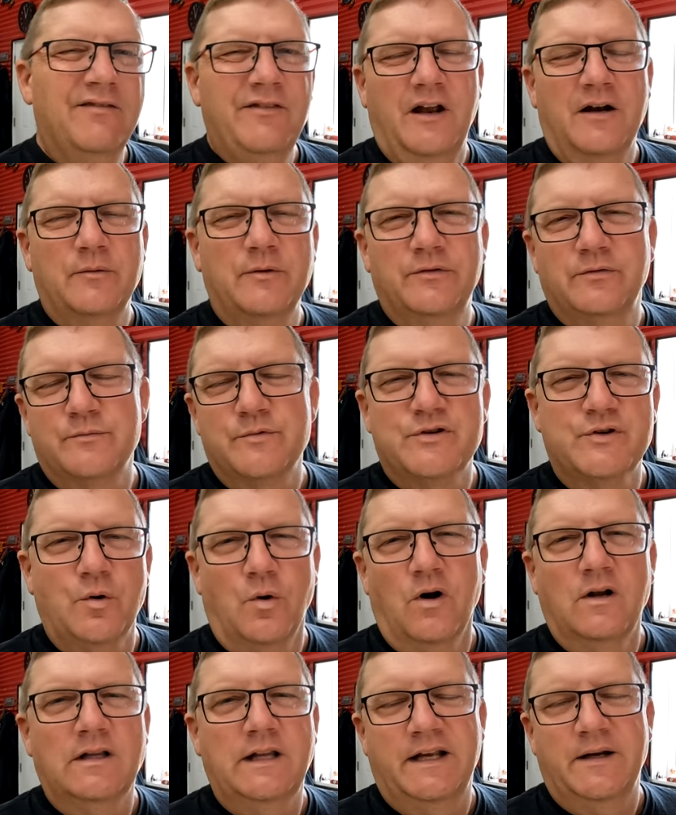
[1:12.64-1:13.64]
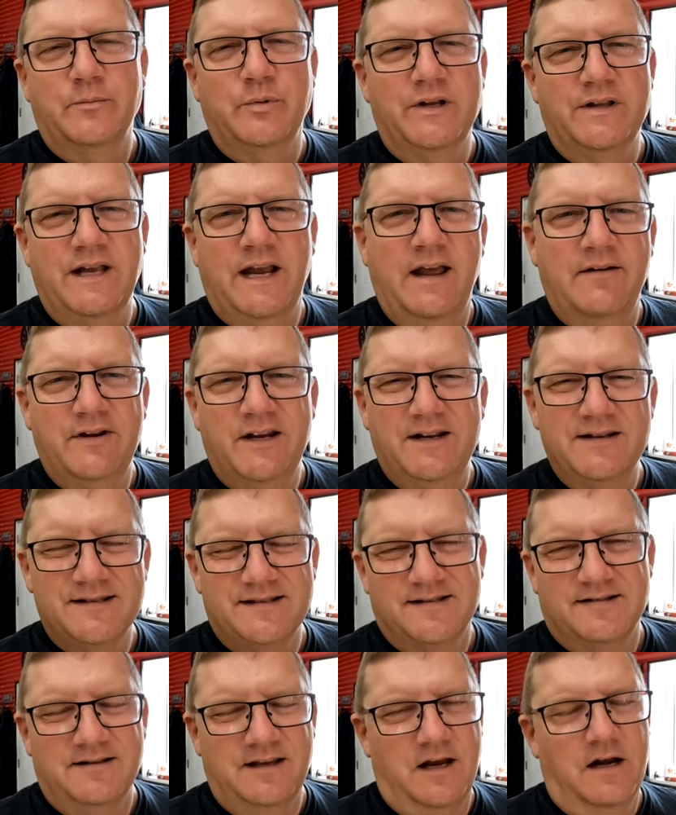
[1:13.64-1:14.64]
Thought it was from snorkeling and breathing heavy
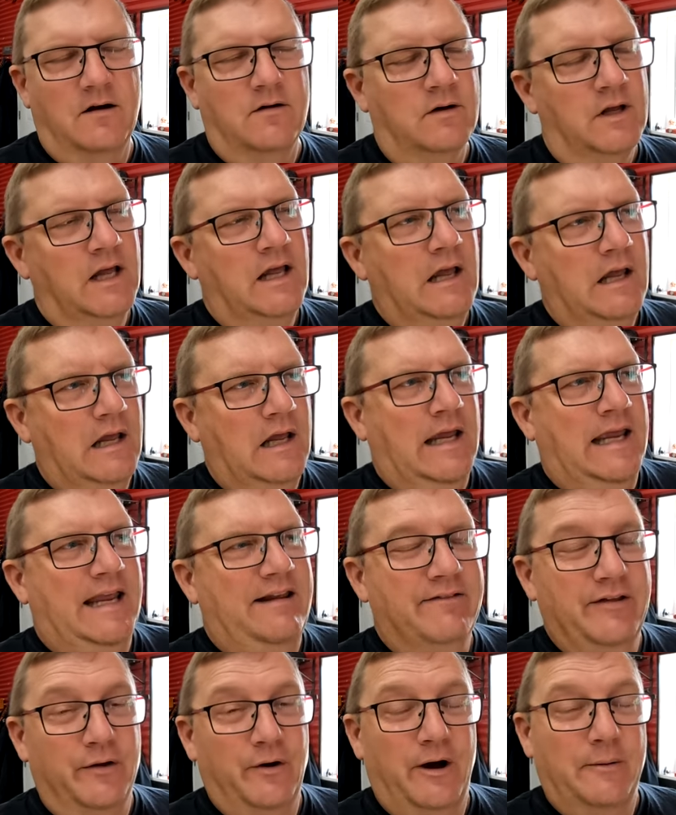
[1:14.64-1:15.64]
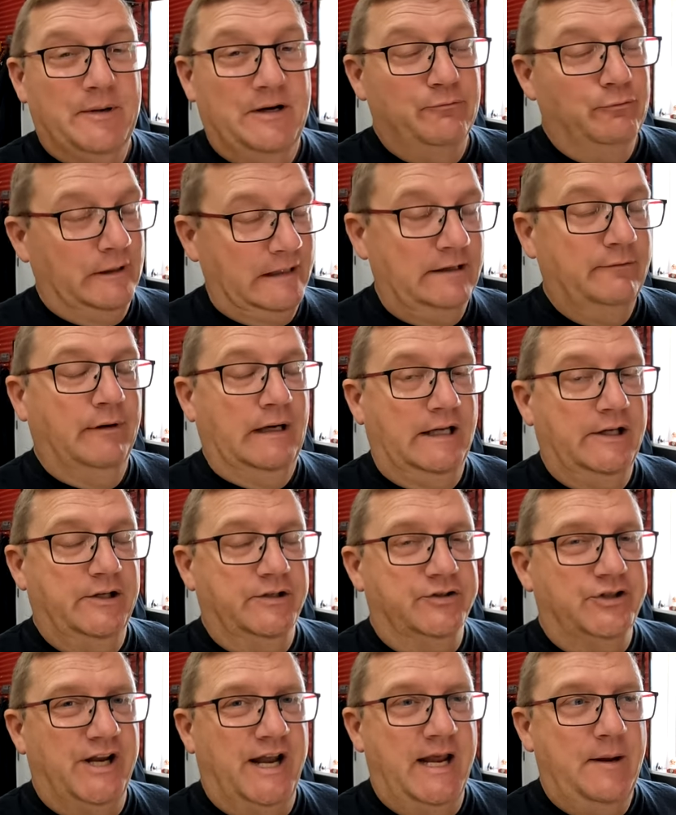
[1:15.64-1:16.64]
because, you know, even though I'm in really, really
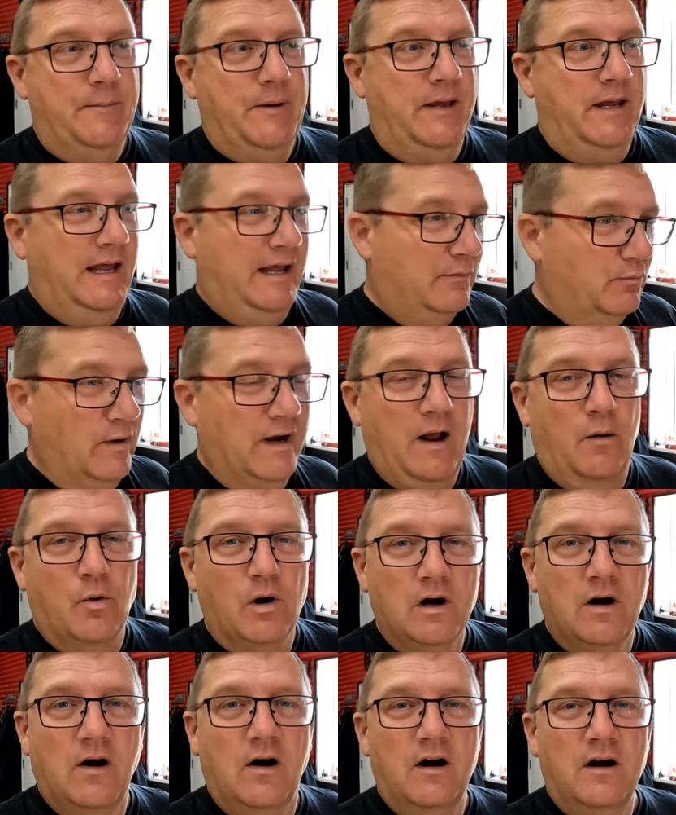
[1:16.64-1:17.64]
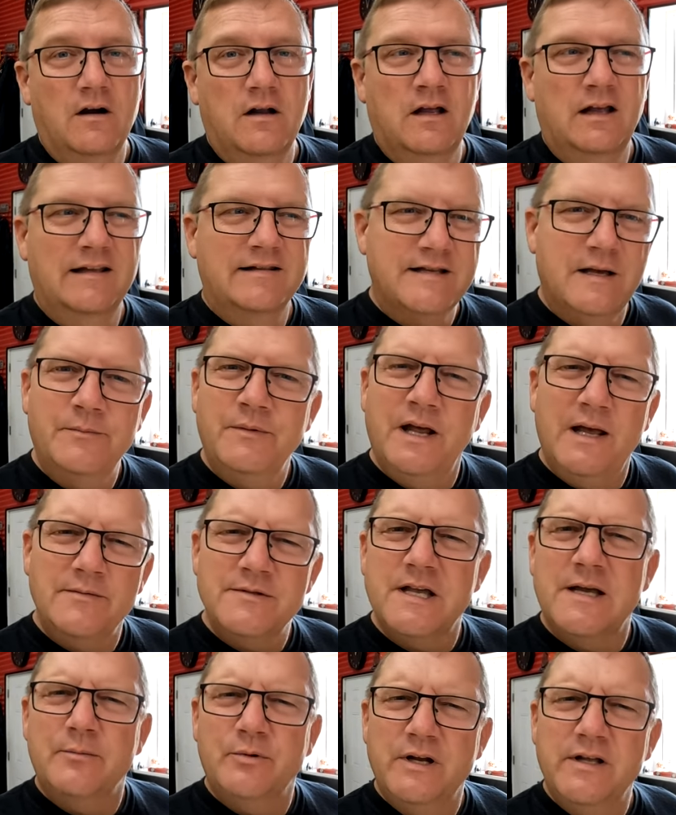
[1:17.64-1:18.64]
good shape, when I work hard,
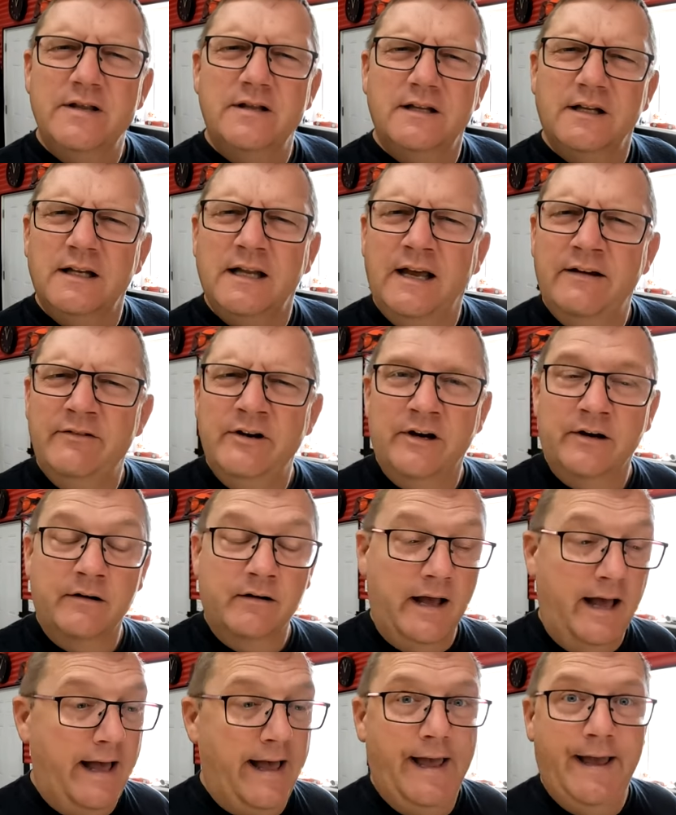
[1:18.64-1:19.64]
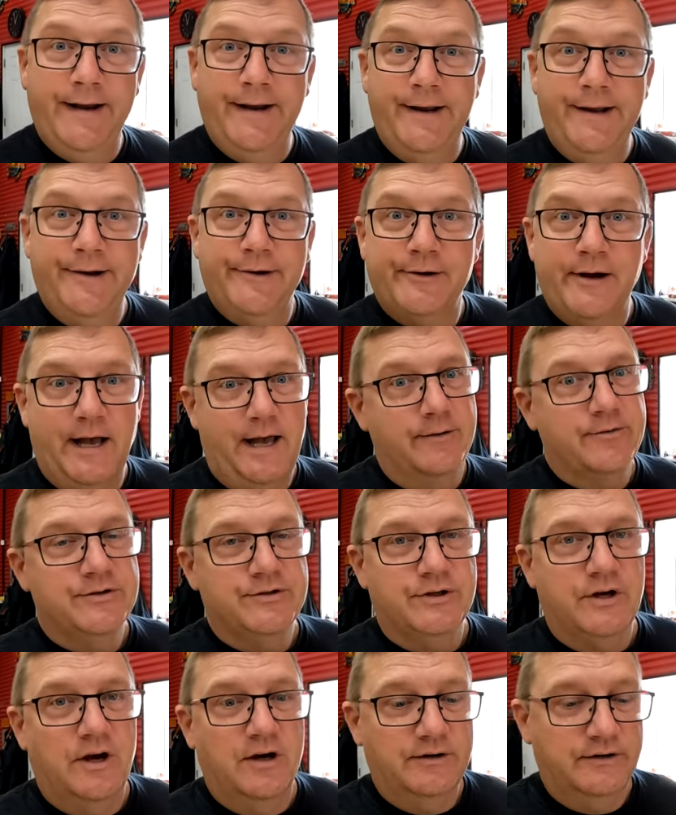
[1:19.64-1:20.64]
sometimes I breathe a little heavier. I know, I
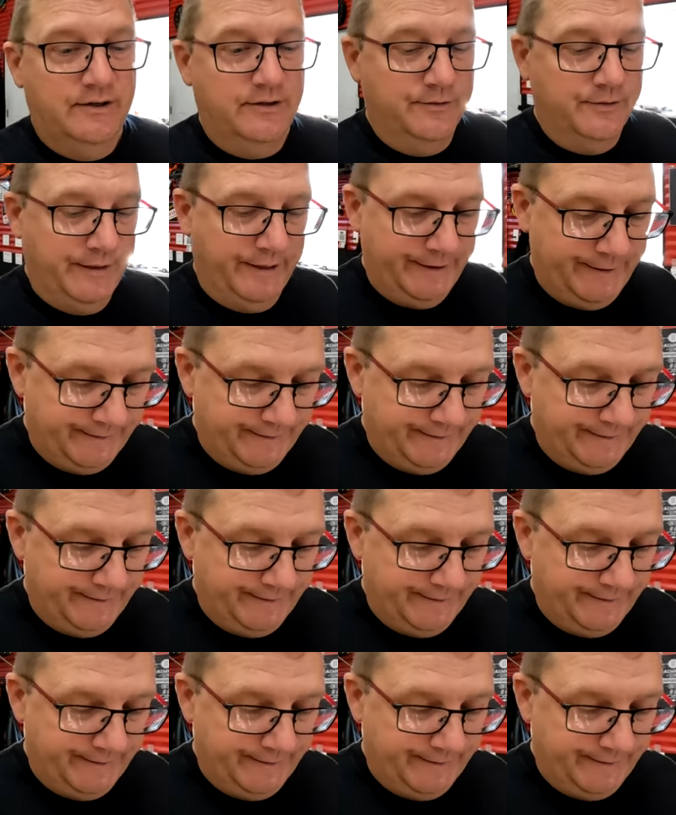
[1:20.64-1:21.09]
was shocked too.